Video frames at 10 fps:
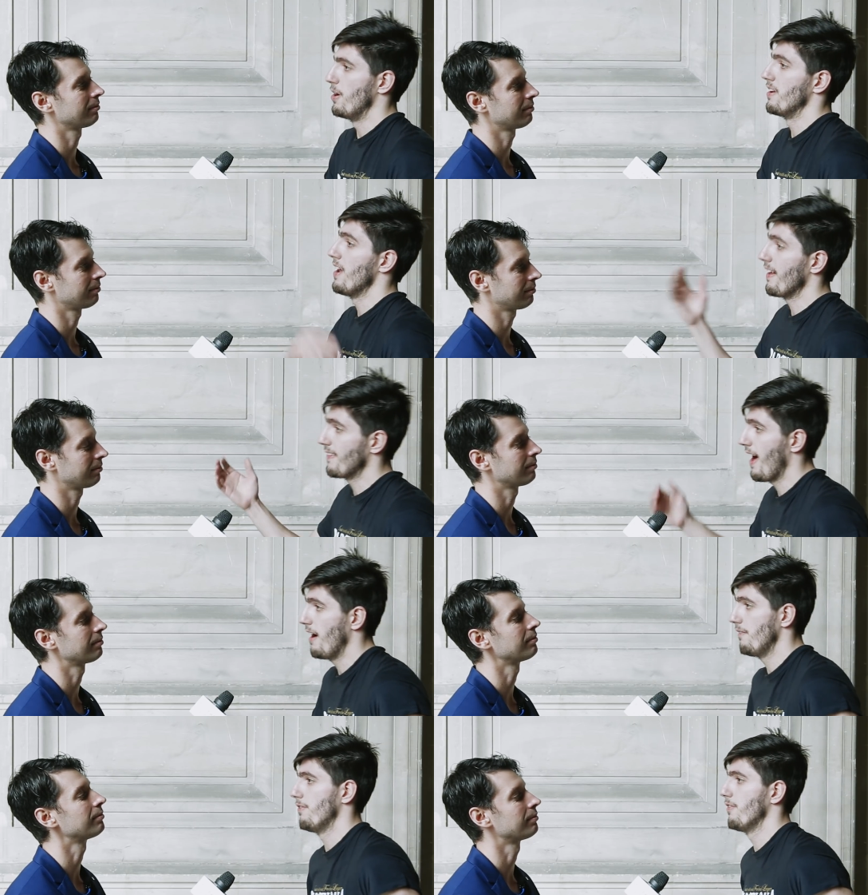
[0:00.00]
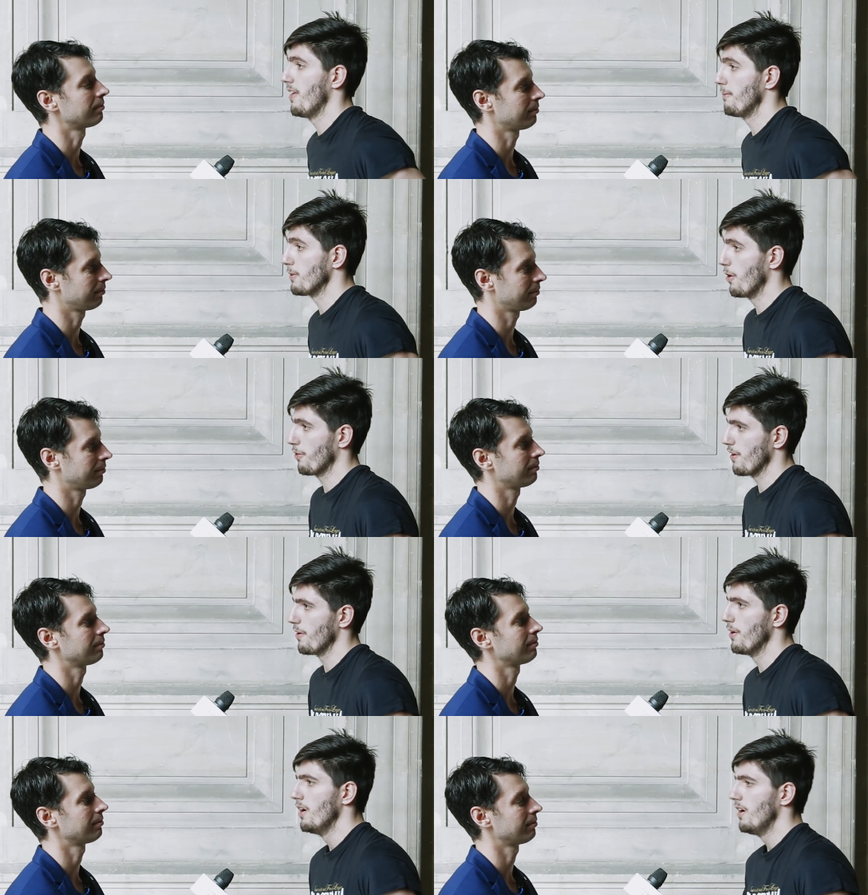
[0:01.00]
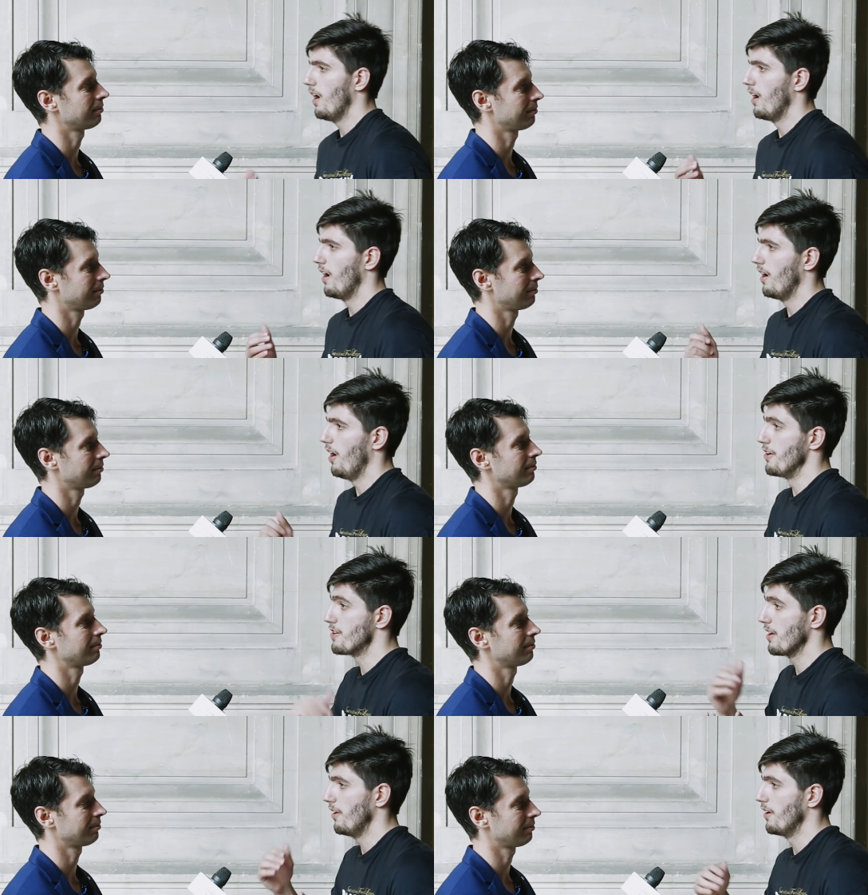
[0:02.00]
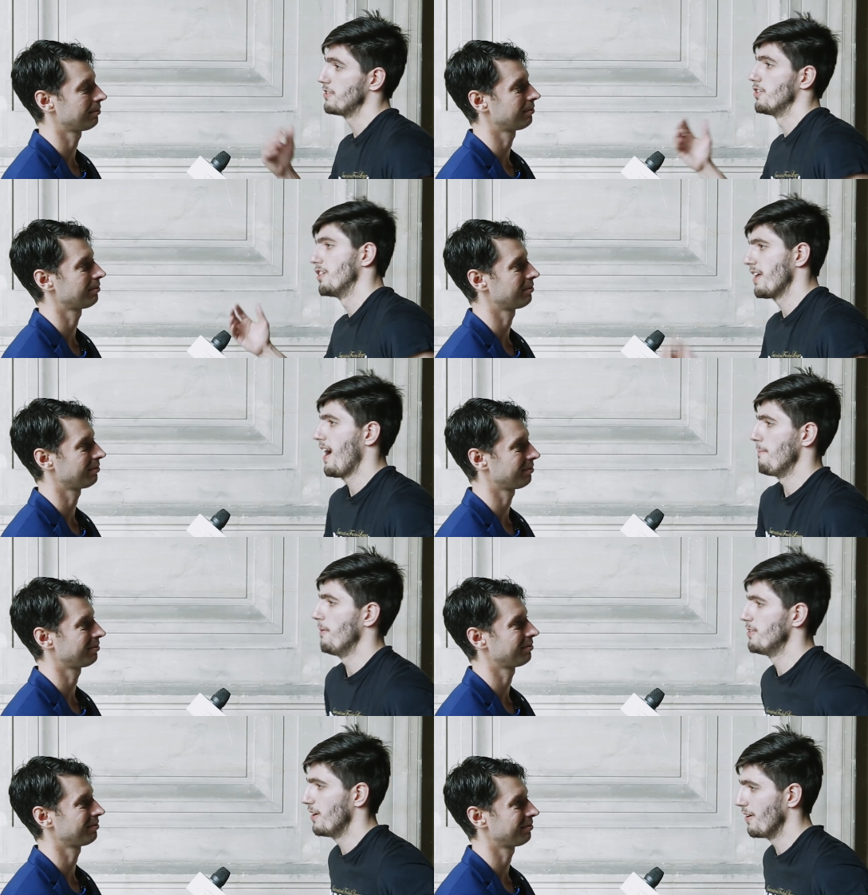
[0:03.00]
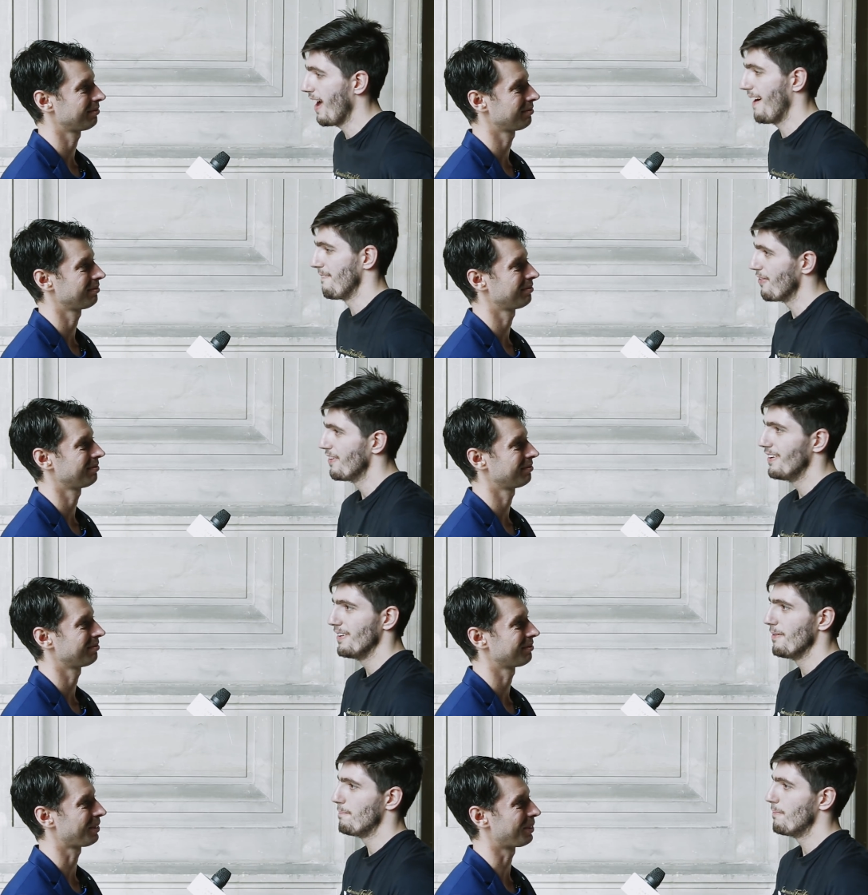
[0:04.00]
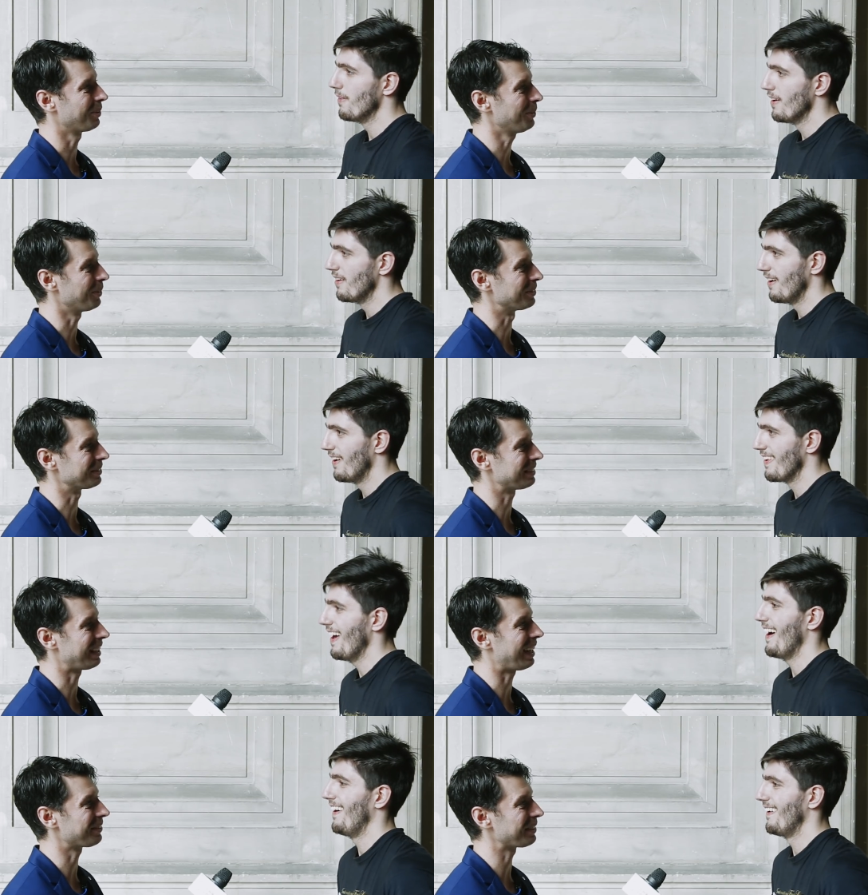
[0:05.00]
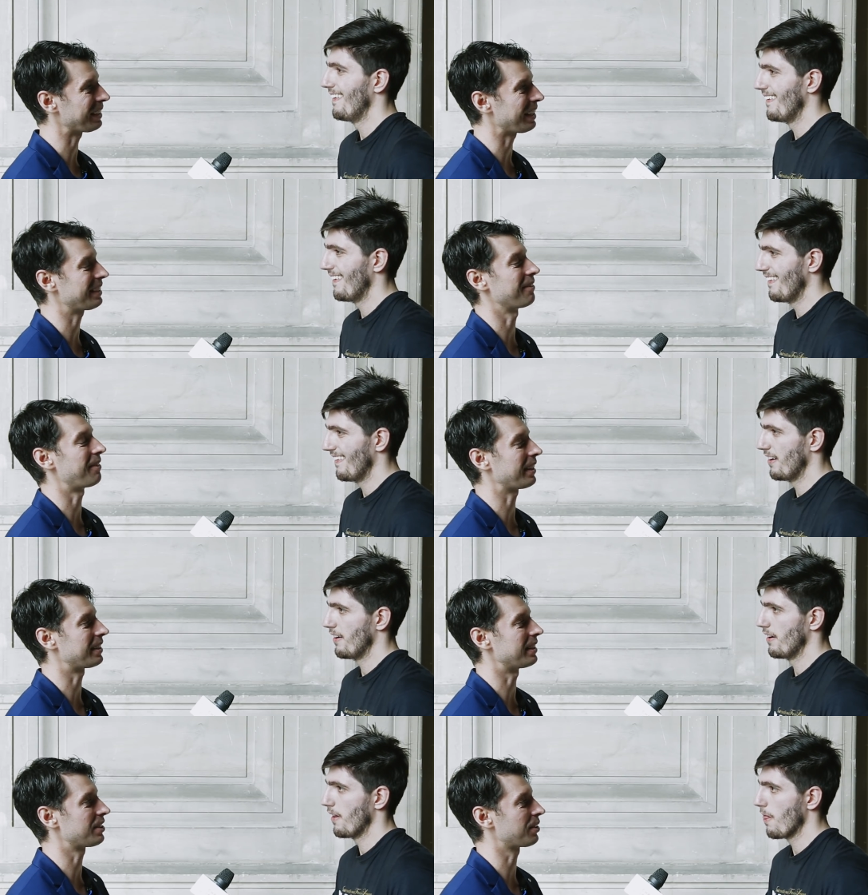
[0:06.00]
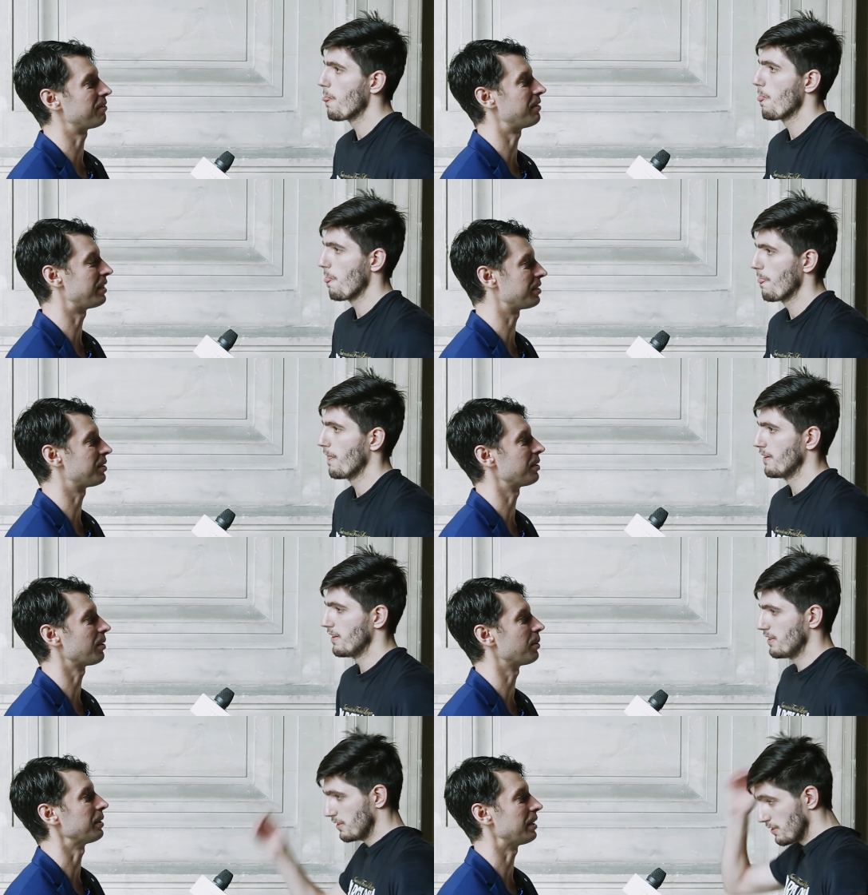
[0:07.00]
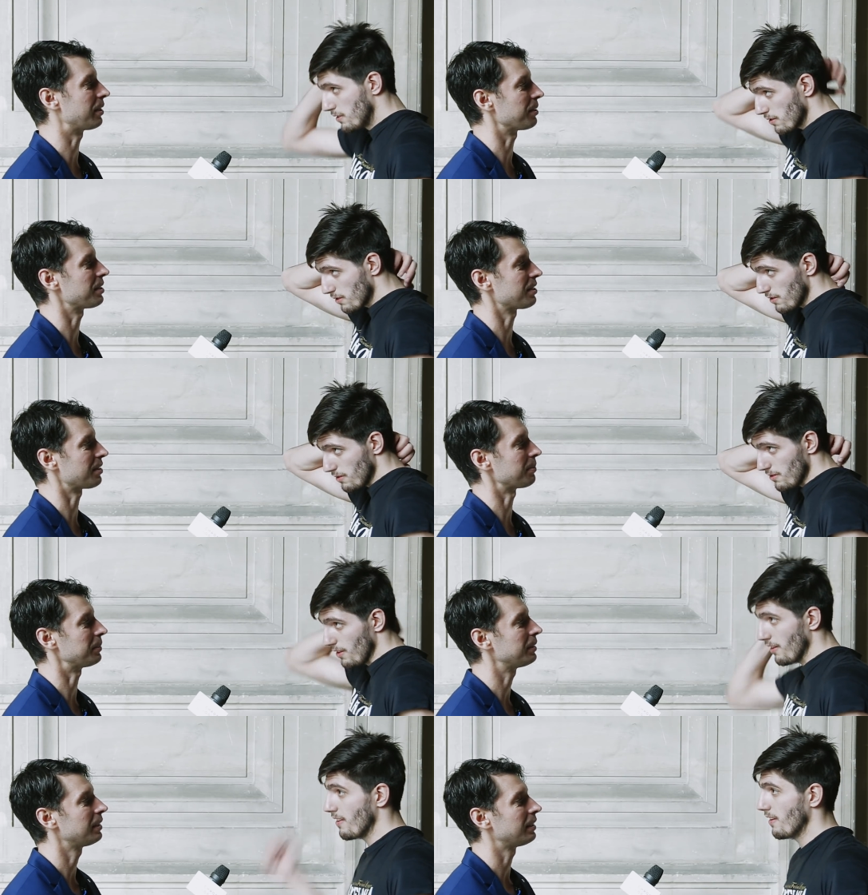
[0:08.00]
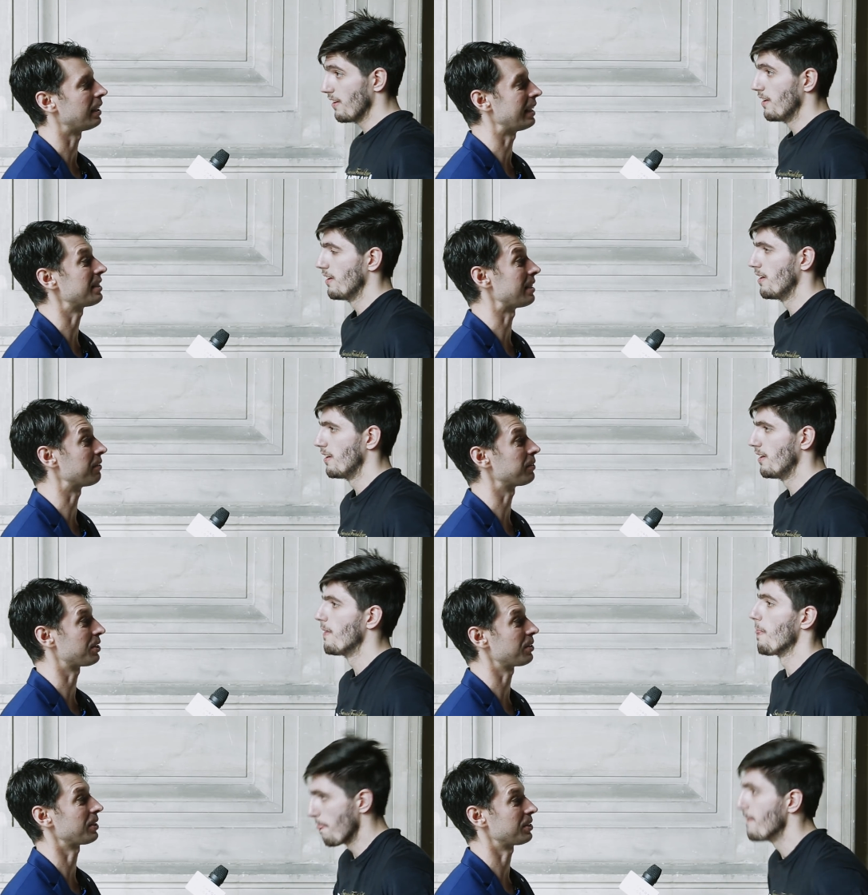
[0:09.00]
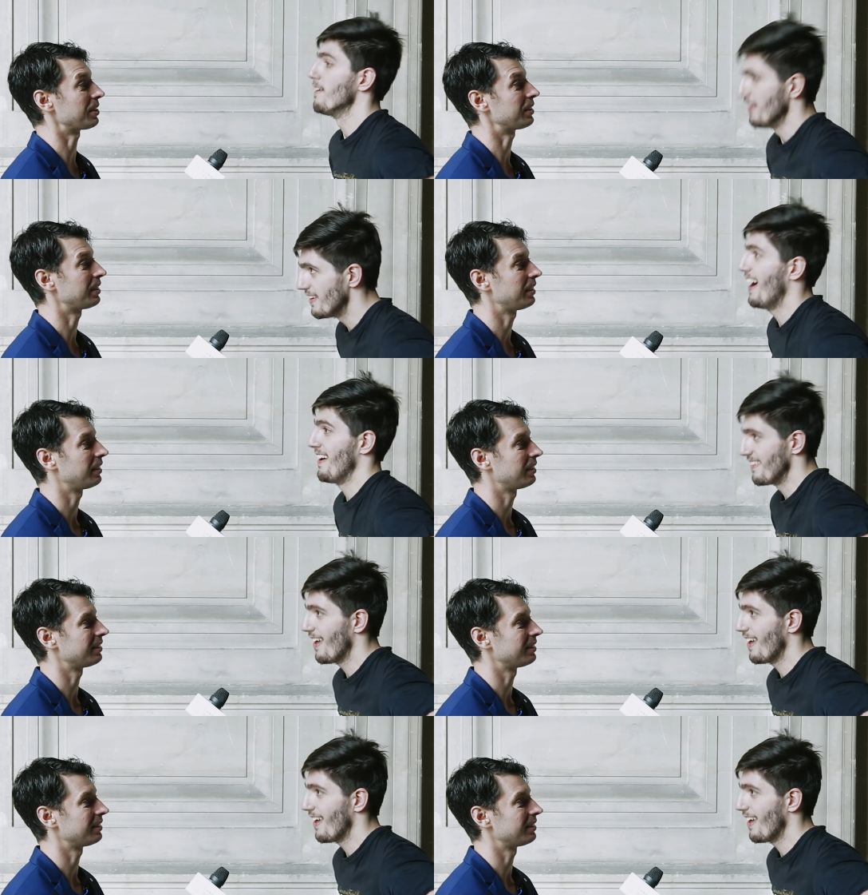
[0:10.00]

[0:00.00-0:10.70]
Speaker 1: but not to have them go through uh, until a certain time. So, yeah.
Speaker 2: Cool. Yeah. I really like the fact that this could fit into the whole ecosystem as an infrastructure.
Speaker 1: Yeah,